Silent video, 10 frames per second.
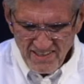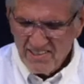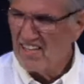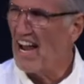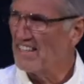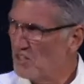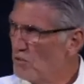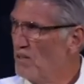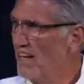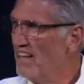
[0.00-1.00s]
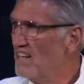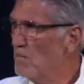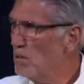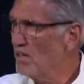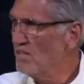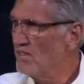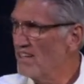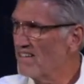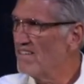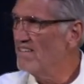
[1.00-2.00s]
God created it
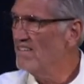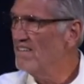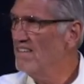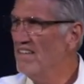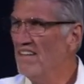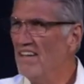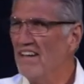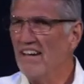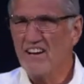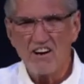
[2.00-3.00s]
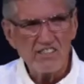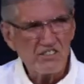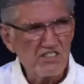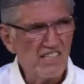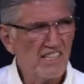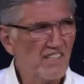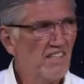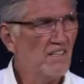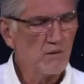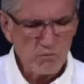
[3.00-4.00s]
perfect, and our sin
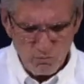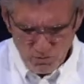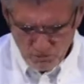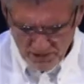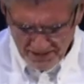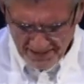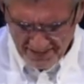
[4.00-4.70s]
ruined it.